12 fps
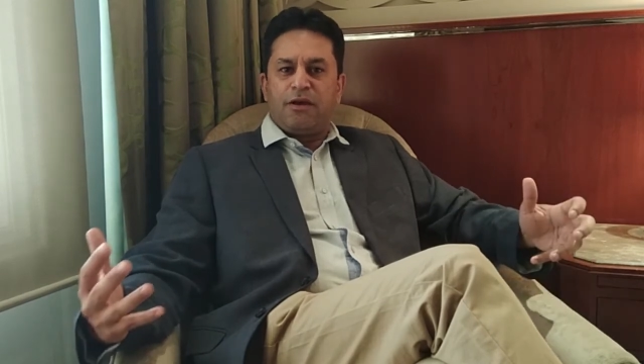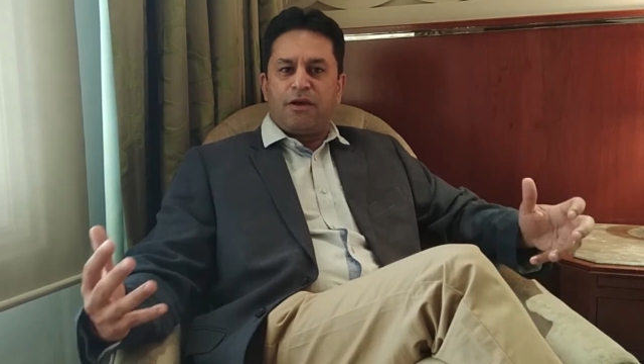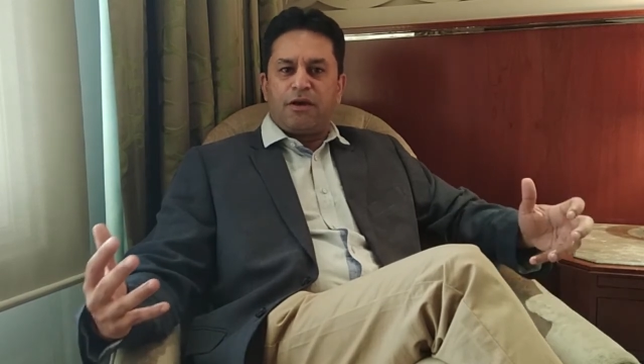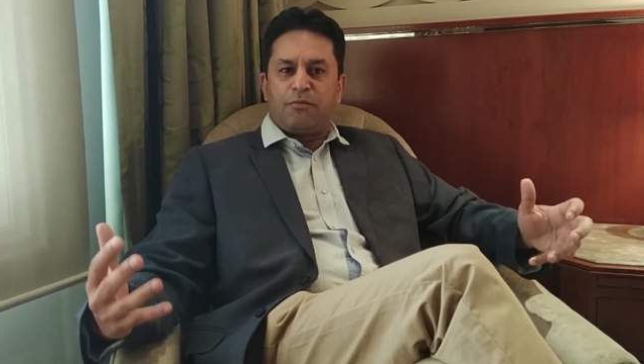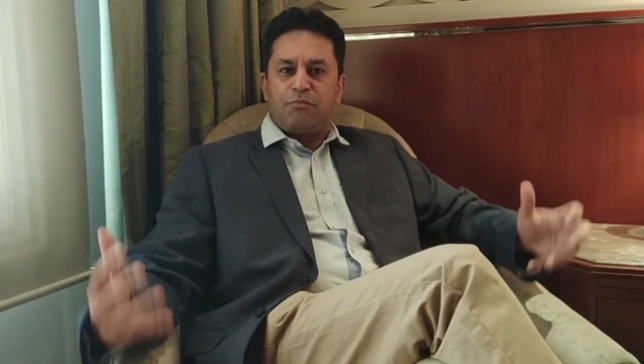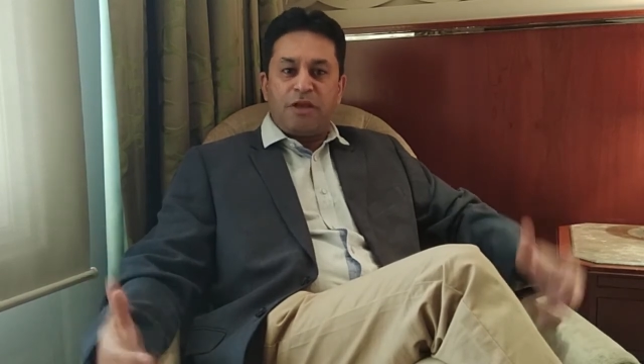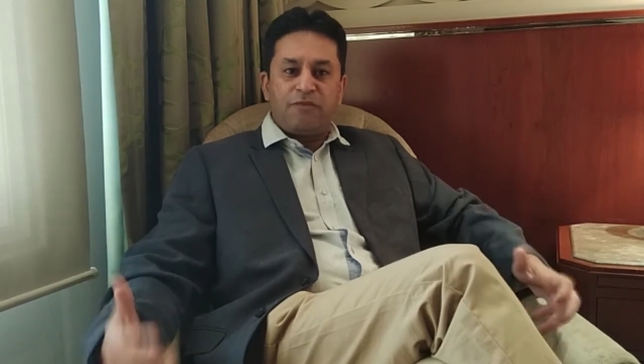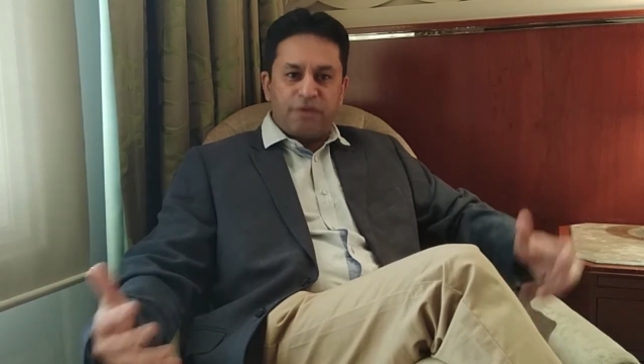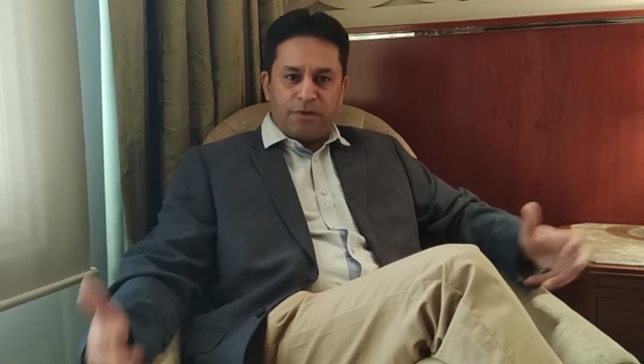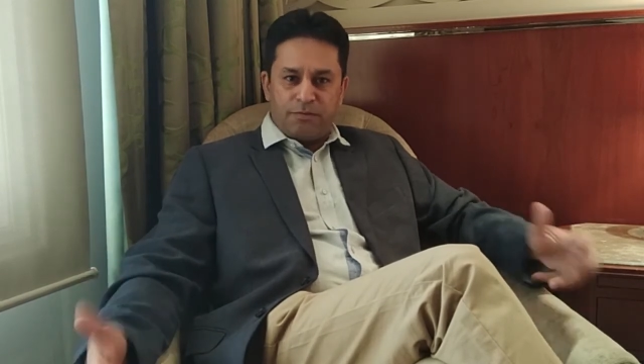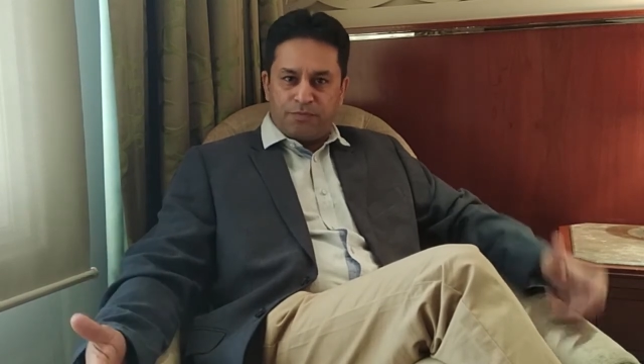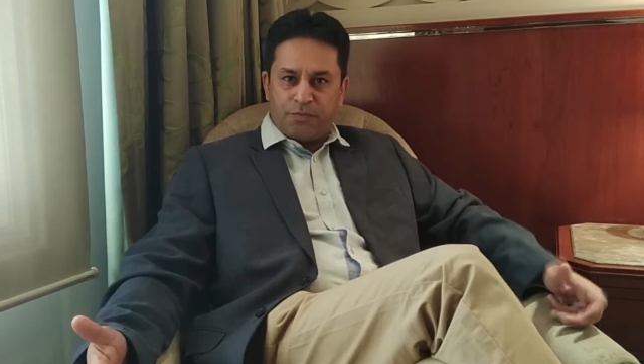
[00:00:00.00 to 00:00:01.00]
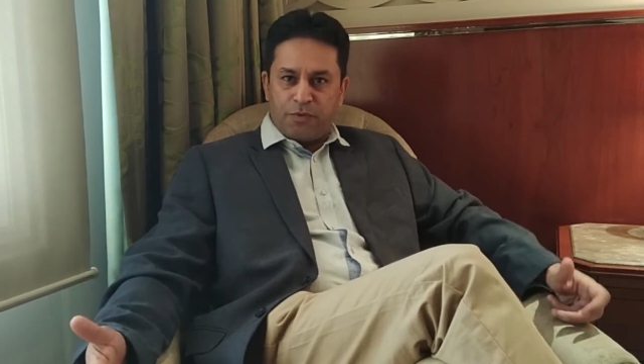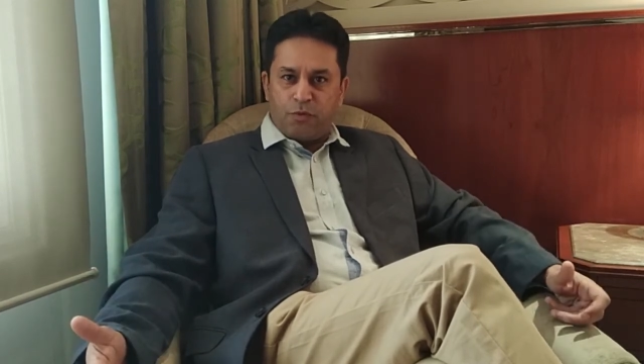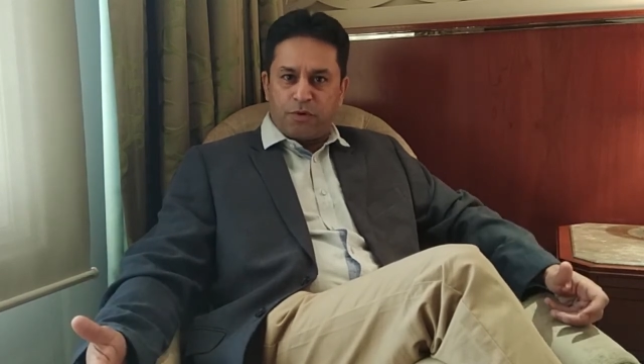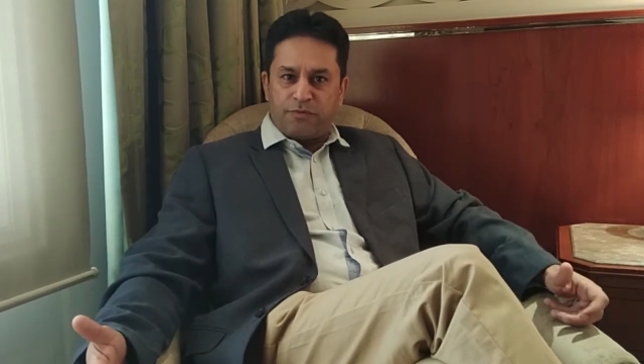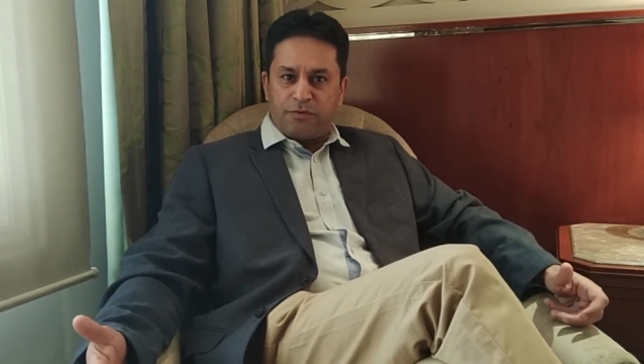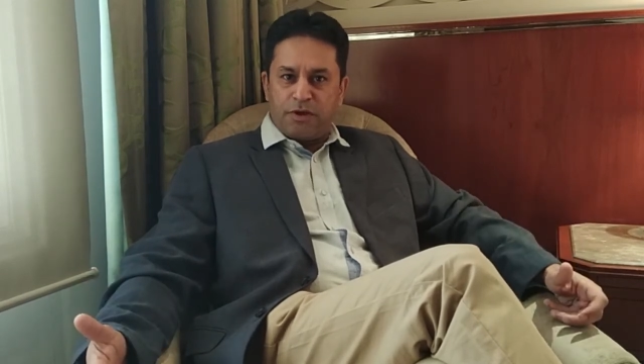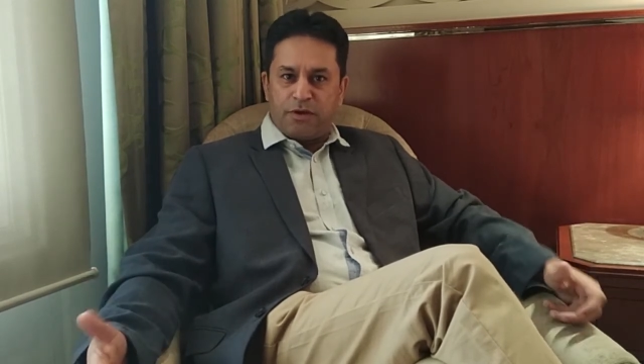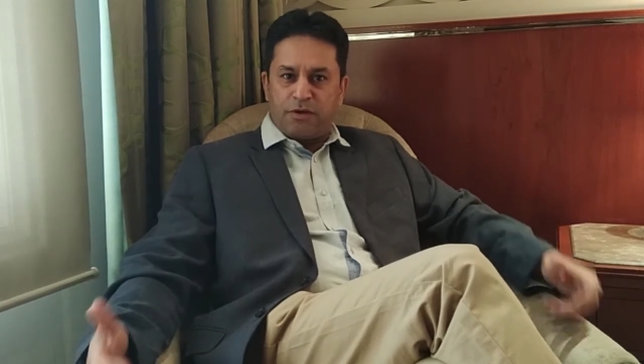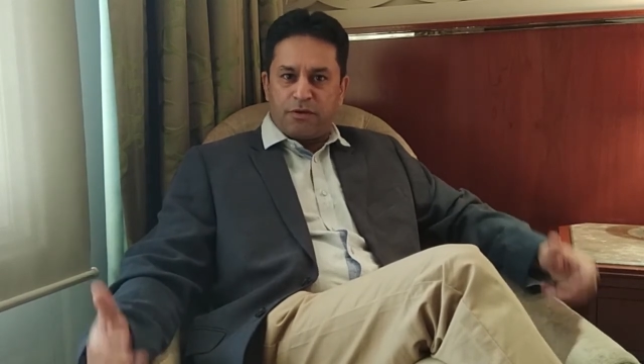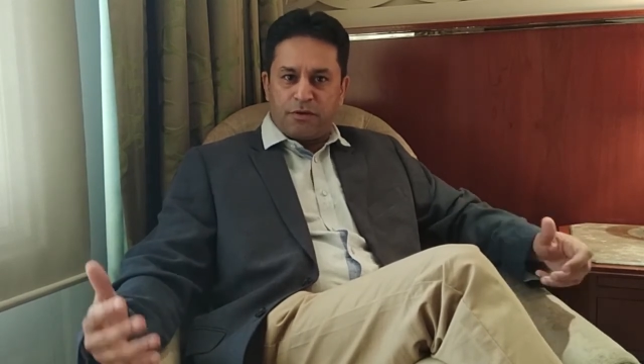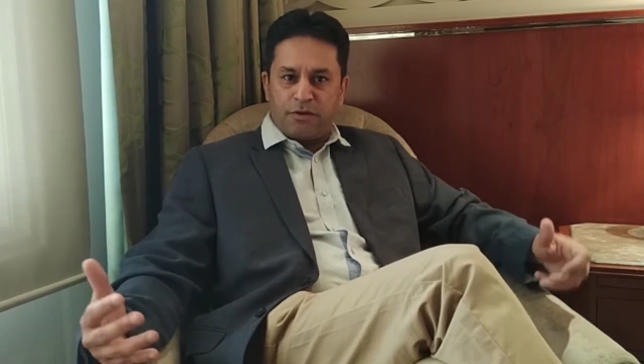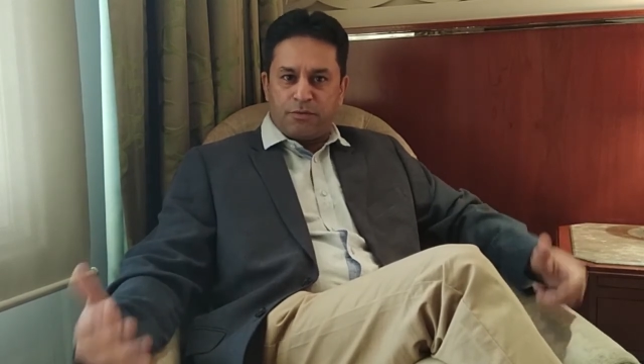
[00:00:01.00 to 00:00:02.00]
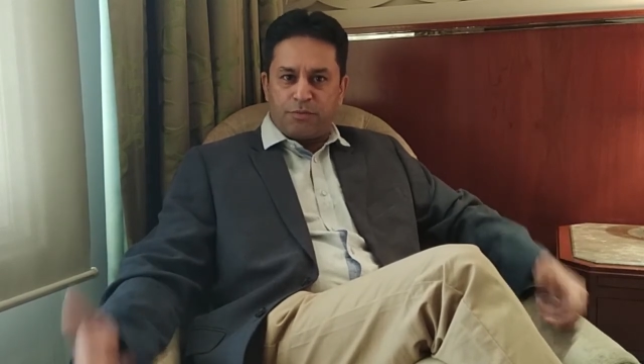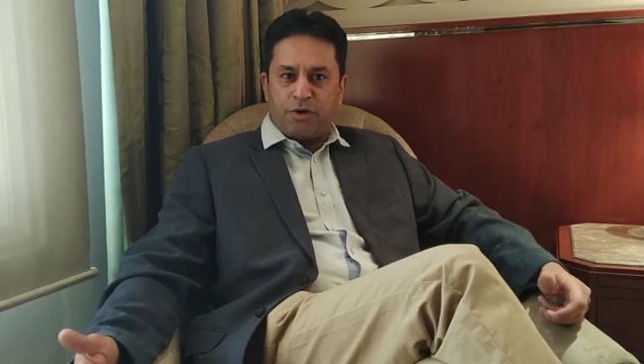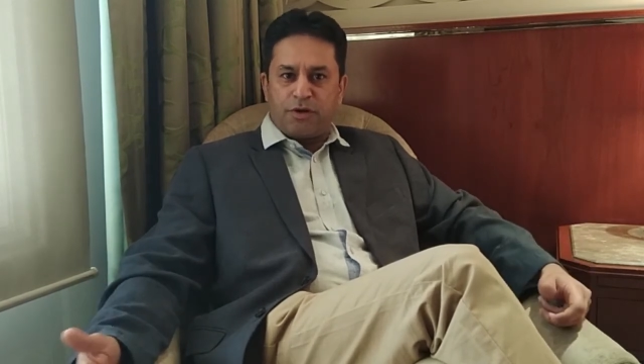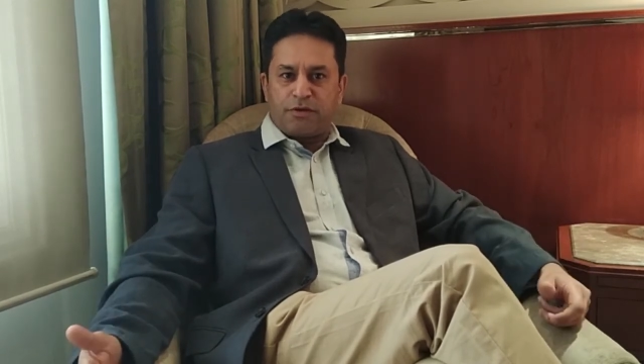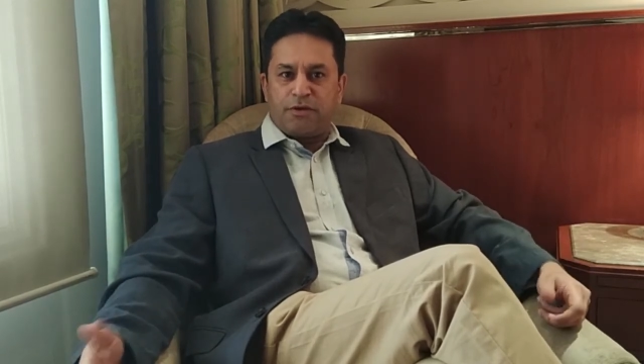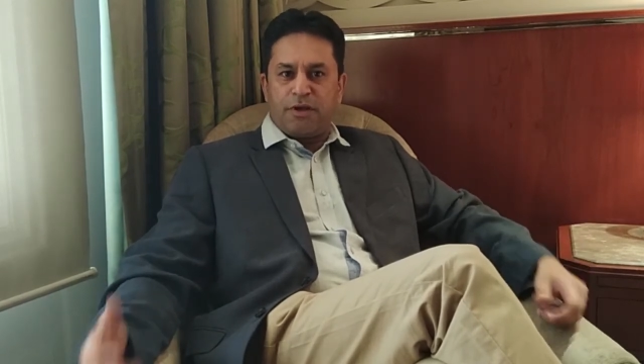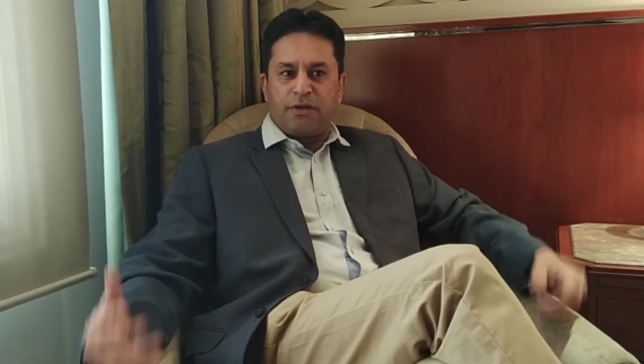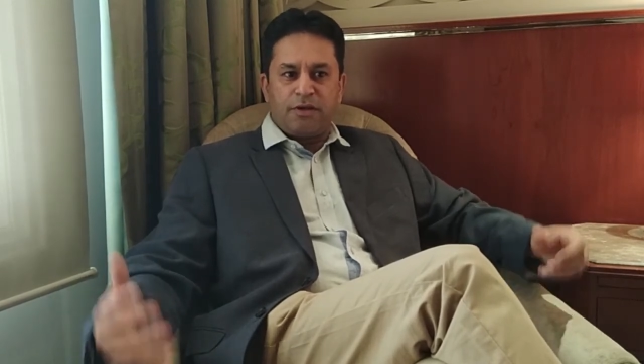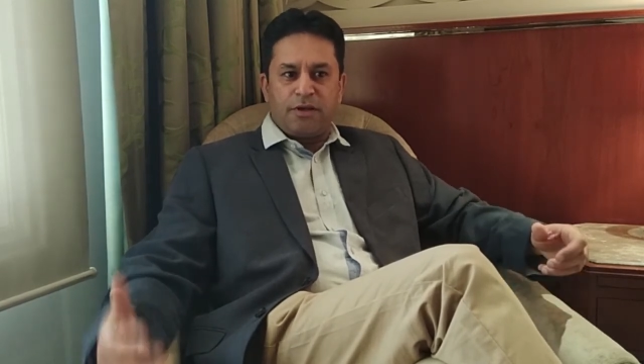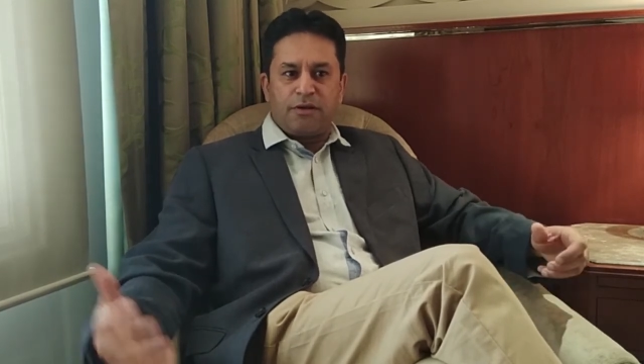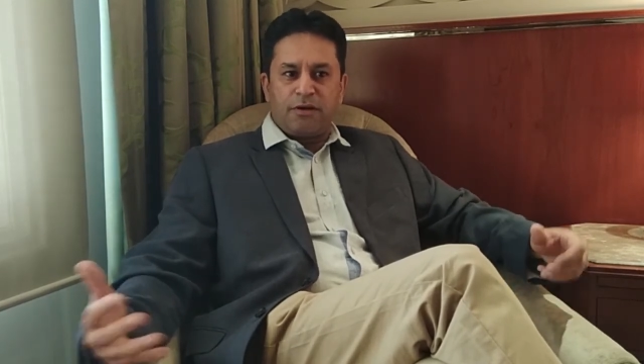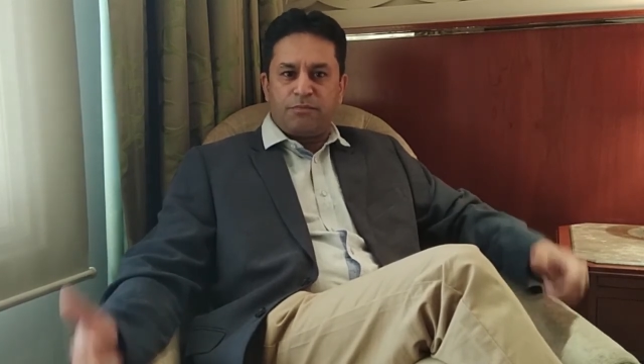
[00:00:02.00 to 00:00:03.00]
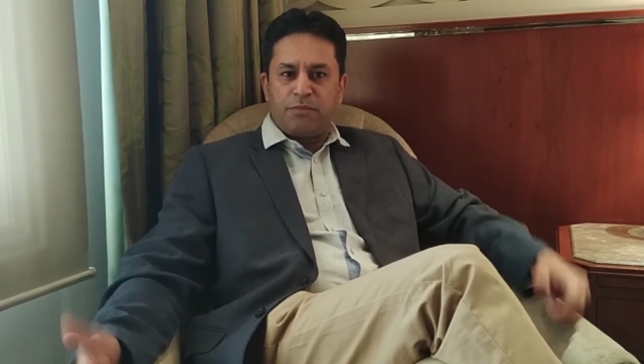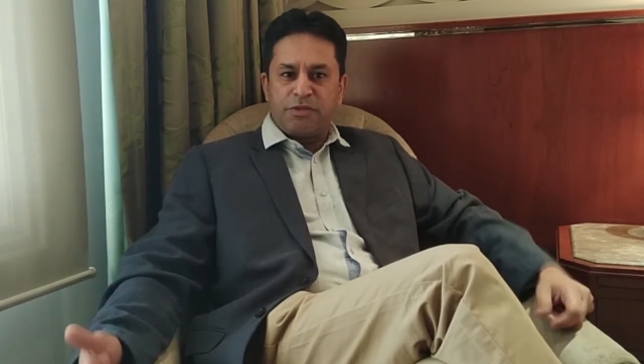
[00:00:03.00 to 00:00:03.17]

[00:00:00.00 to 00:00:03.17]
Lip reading: mainframe work product and